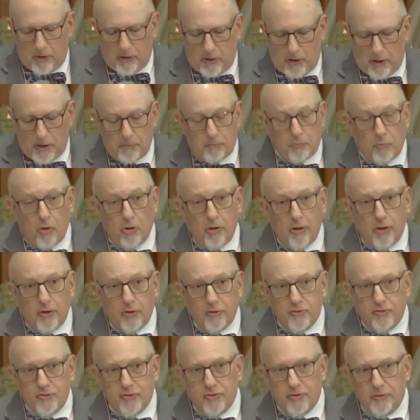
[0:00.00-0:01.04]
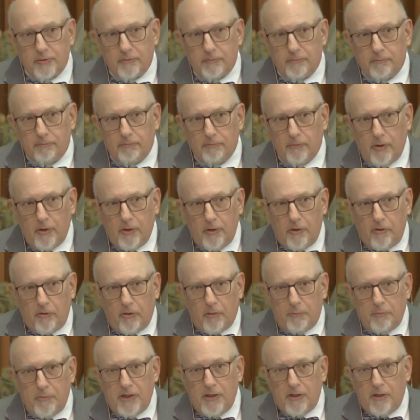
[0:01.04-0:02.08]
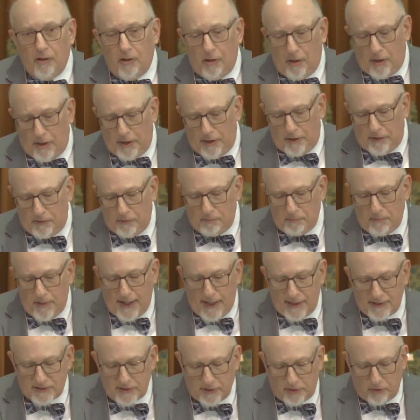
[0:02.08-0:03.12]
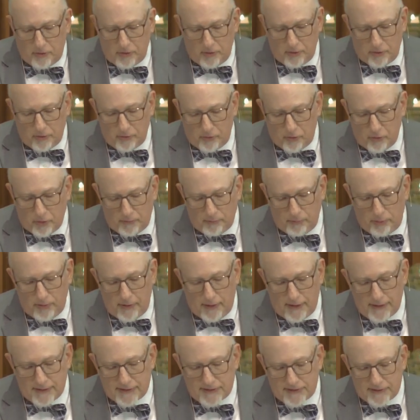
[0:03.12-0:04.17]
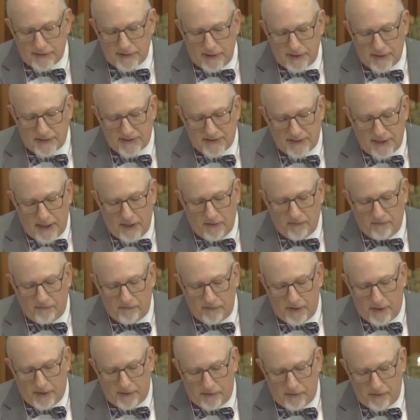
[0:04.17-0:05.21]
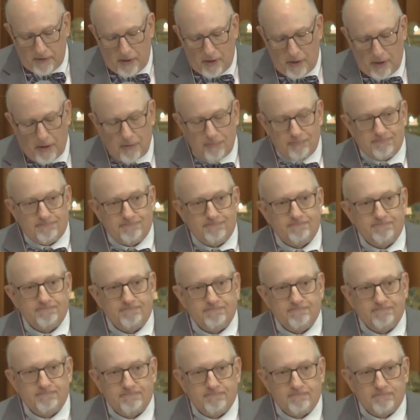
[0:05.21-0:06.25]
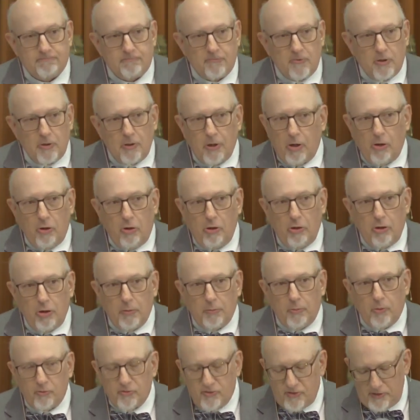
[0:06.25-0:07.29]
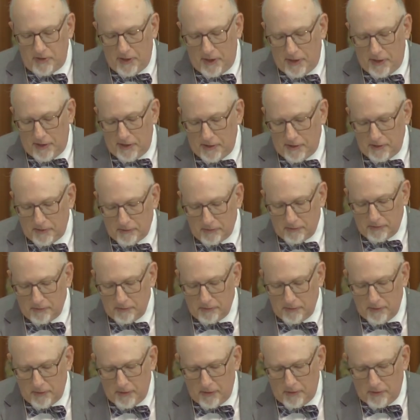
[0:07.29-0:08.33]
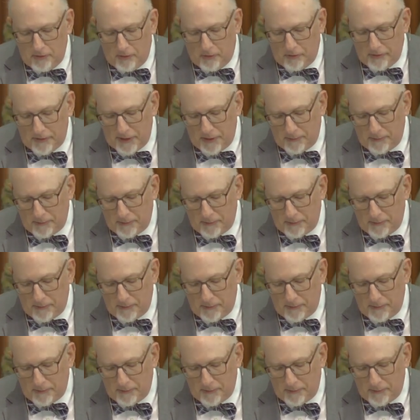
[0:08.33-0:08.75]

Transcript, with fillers: In March, the My Lai massacre took place in South Vietnam, a horrible stain on the